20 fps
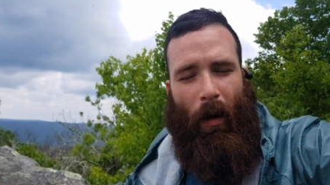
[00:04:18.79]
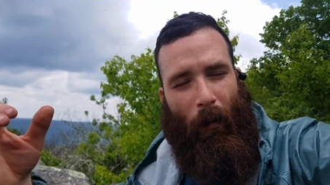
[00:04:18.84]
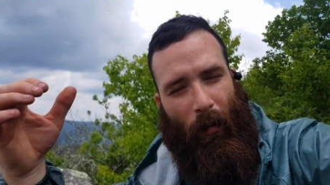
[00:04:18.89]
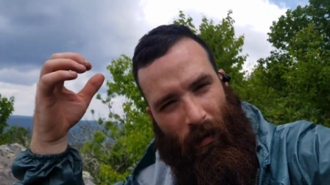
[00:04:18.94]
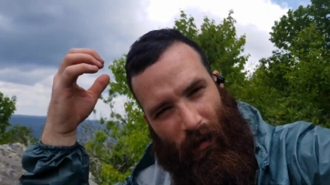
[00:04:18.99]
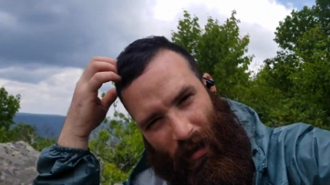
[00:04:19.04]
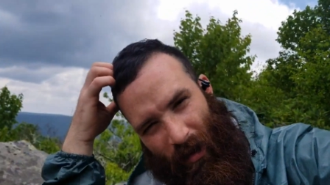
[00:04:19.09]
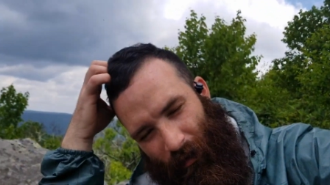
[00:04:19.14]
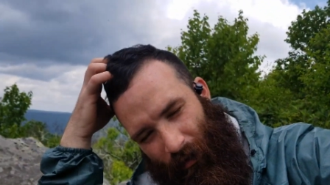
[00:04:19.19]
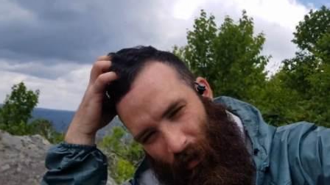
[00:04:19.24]
I will
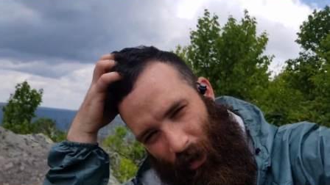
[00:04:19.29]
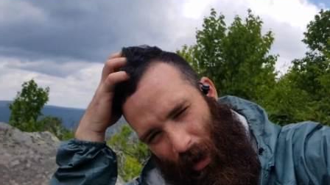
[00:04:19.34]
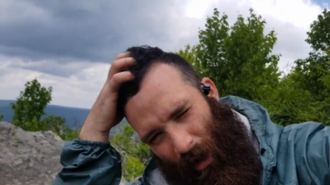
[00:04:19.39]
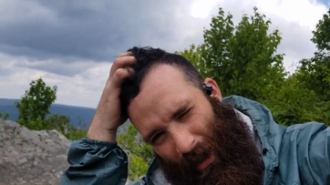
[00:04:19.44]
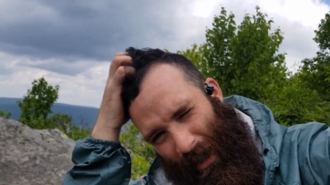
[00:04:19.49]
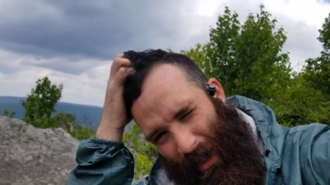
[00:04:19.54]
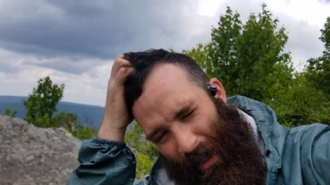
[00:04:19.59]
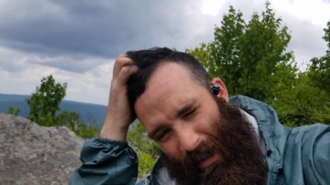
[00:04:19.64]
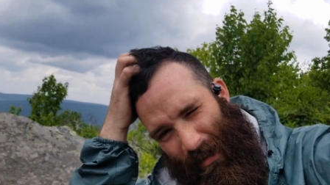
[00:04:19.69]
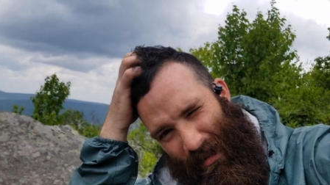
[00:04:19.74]
say
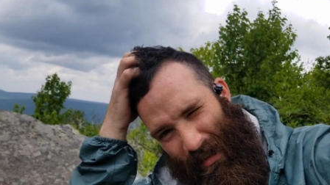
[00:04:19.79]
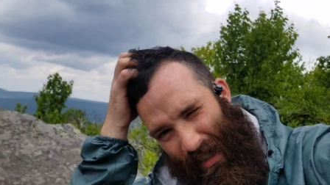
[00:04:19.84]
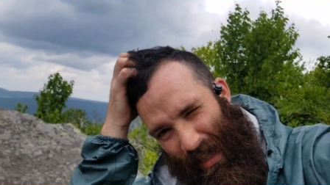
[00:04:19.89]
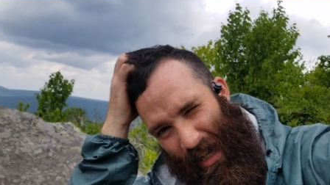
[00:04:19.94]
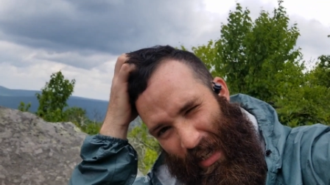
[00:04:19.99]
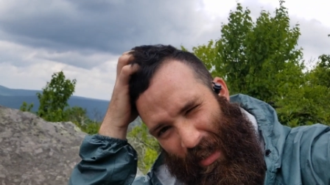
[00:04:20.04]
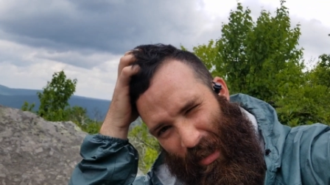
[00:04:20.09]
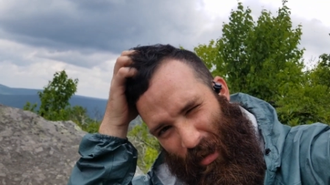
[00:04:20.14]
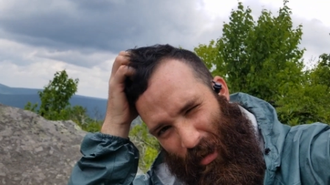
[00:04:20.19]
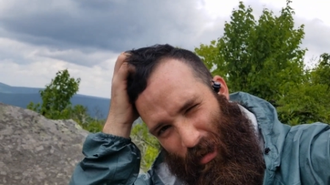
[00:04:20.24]
vlogging is
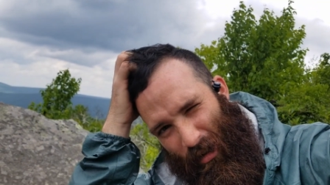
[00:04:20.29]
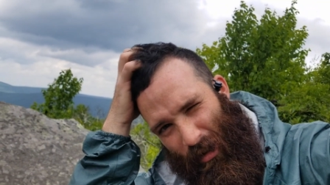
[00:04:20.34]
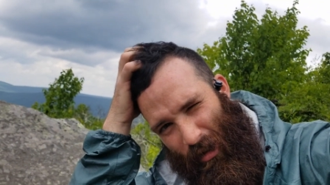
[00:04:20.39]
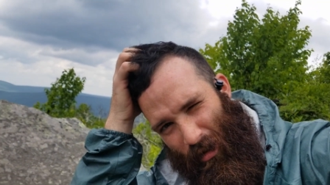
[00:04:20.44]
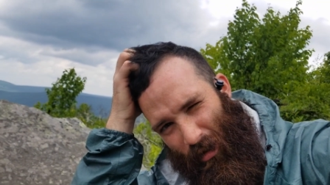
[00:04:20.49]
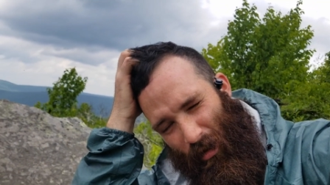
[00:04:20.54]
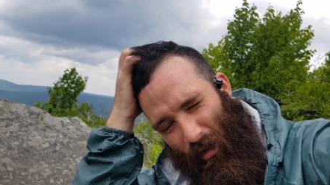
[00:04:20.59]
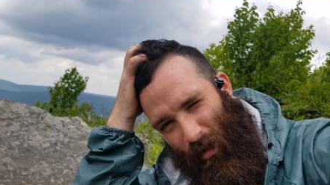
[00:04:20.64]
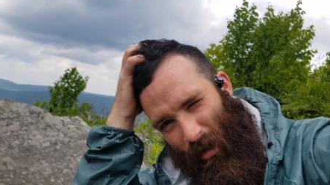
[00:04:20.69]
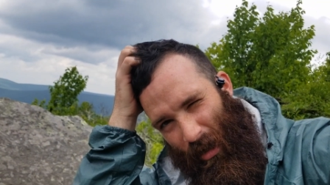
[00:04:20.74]
getting a
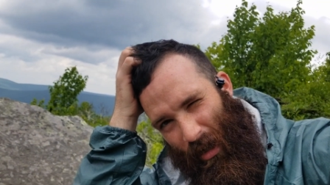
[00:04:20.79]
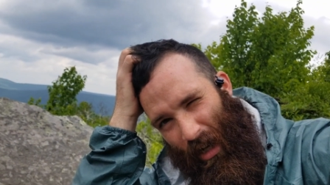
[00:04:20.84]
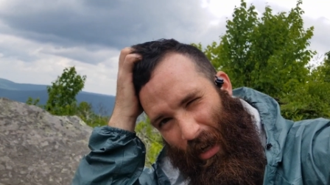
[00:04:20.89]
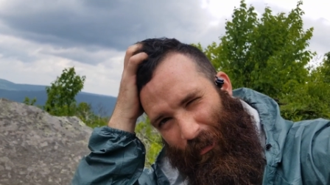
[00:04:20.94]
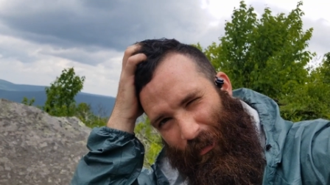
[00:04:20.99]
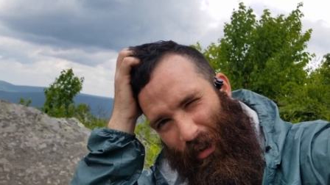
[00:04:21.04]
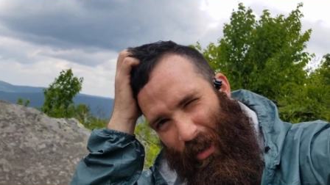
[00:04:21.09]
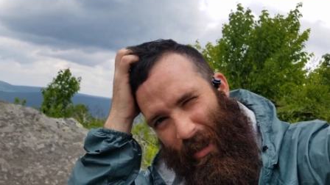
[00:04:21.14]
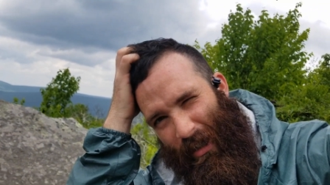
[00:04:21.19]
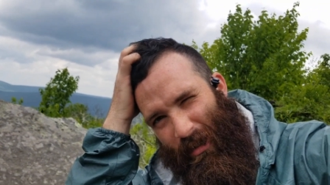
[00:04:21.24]
little, I
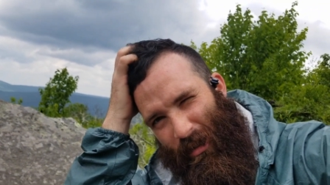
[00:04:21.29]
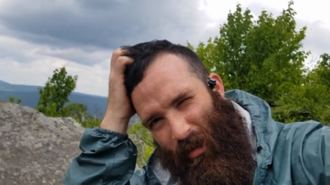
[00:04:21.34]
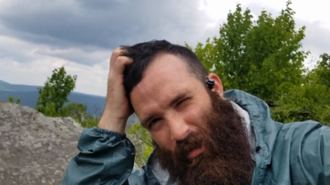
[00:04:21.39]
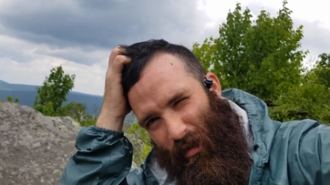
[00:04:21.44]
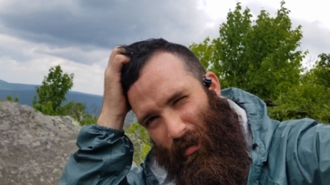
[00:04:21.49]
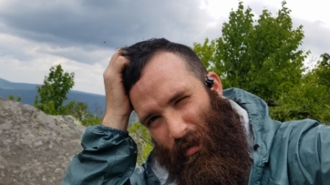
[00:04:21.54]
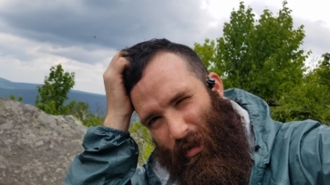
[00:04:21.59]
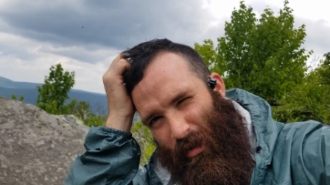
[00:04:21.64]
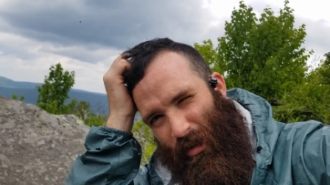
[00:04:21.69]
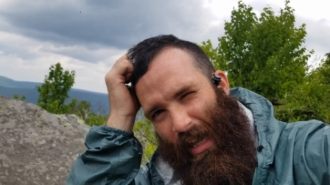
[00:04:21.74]
feel like it's a
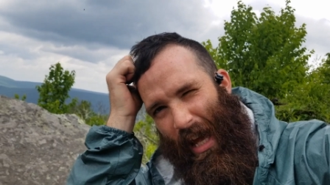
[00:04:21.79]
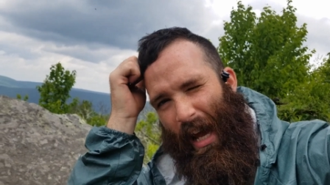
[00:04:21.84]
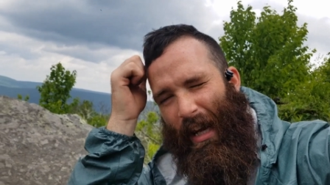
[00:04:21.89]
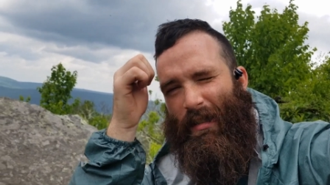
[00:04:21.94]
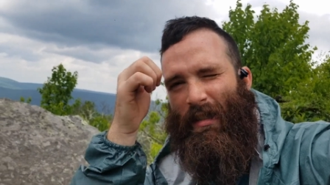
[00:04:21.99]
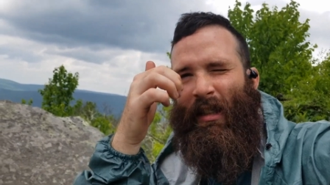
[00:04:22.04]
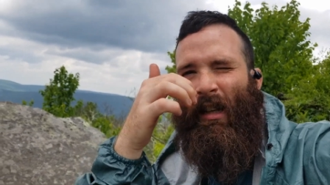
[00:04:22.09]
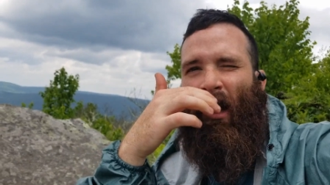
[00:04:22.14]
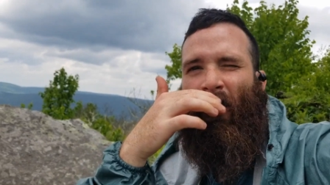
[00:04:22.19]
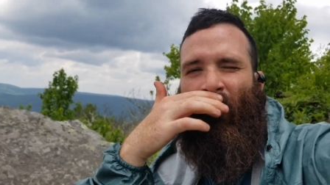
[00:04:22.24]
little
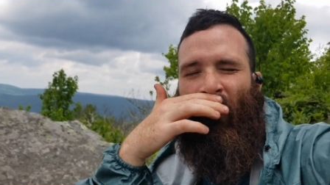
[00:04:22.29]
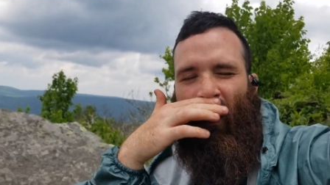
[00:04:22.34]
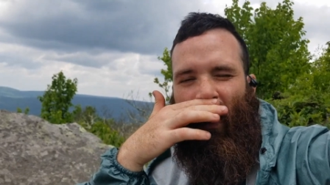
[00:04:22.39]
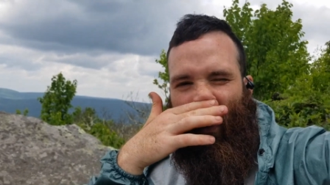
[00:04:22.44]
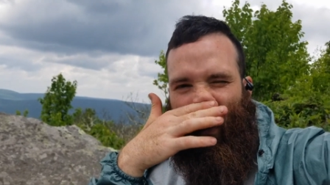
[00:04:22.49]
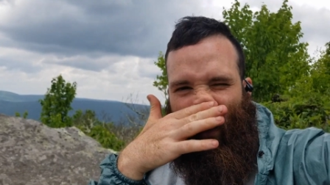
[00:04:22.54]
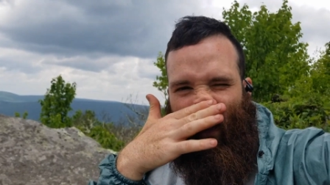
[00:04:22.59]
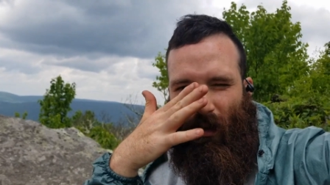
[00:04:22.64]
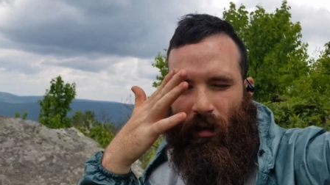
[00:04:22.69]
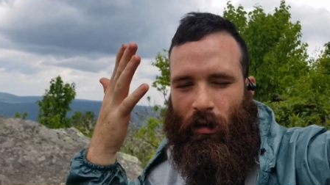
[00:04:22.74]
stagnant. I feel
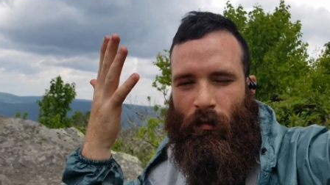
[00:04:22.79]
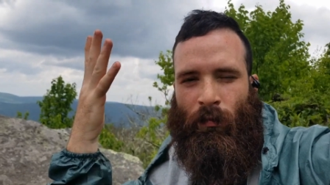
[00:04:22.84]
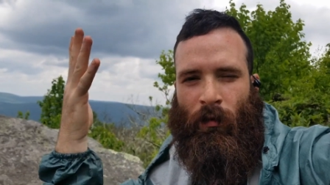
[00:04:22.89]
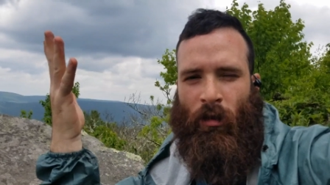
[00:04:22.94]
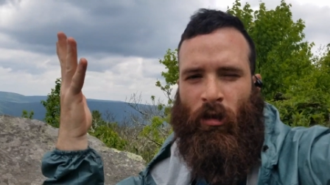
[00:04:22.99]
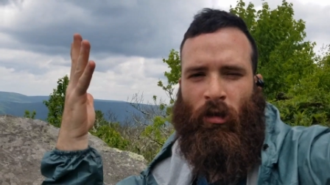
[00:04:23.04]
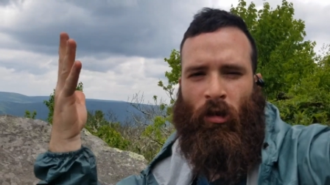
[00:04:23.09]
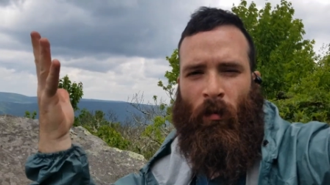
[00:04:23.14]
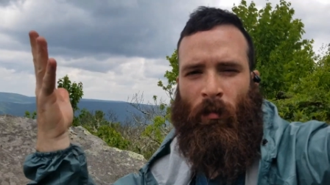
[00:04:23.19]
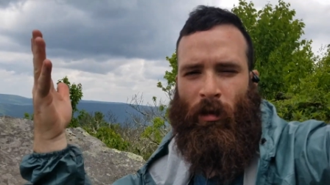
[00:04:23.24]
like it's just been
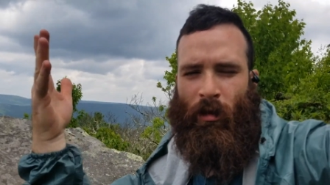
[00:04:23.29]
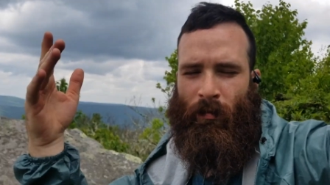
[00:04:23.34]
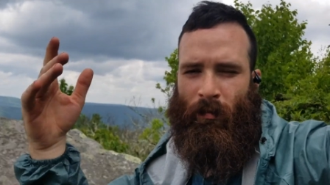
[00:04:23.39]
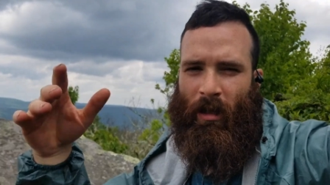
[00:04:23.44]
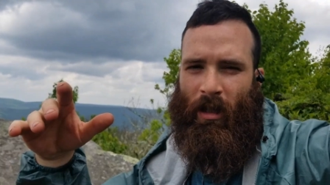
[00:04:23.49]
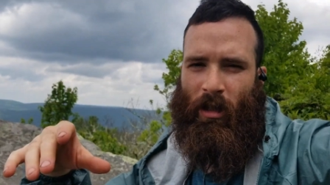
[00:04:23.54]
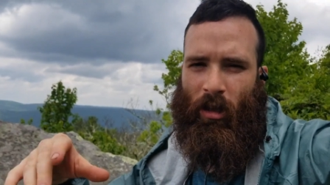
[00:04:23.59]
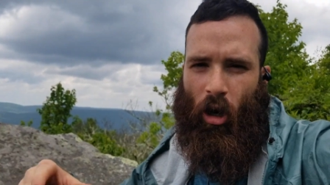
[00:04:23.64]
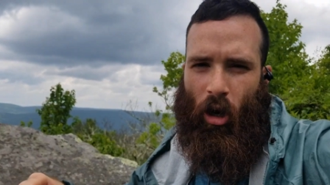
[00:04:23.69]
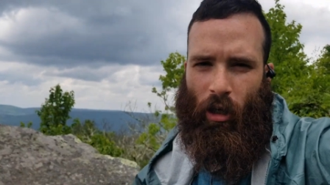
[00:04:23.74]
so much
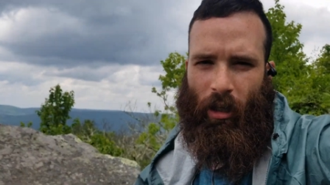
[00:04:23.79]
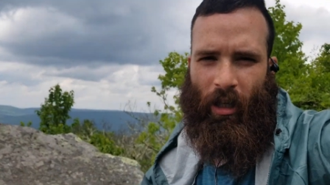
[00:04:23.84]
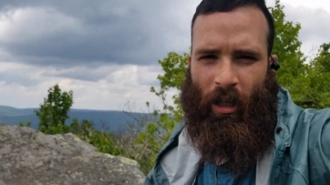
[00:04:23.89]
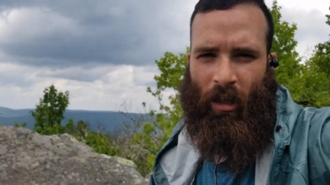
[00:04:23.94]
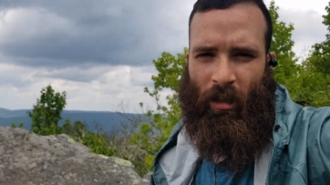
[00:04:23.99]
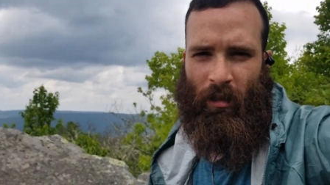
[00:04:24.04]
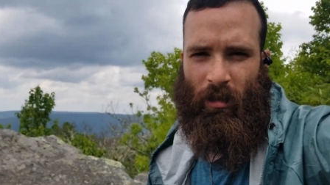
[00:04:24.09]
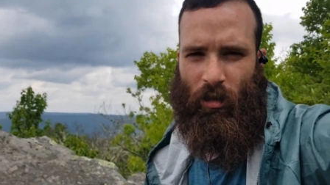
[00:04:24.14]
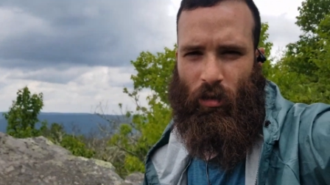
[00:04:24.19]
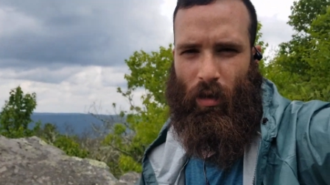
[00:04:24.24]
me talking
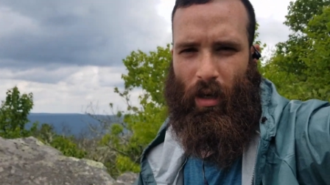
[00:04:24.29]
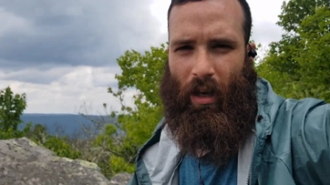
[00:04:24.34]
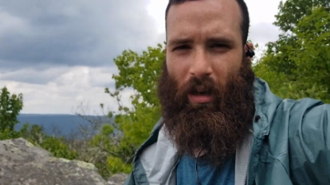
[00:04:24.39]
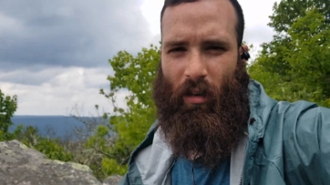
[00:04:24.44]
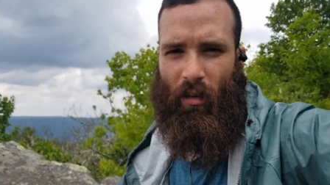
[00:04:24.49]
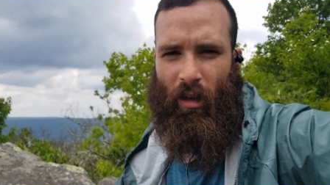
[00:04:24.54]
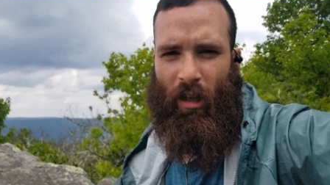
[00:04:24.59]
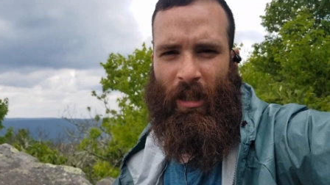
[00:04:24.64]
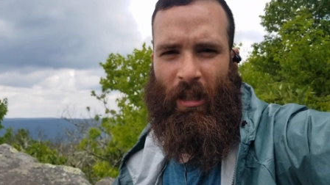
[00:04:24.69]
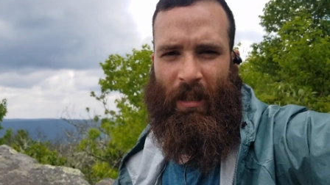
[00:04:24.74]
on
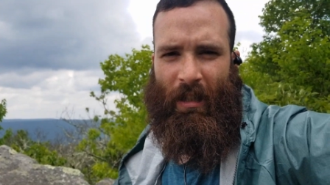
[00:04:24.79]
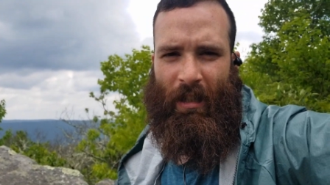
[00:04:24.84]
trail.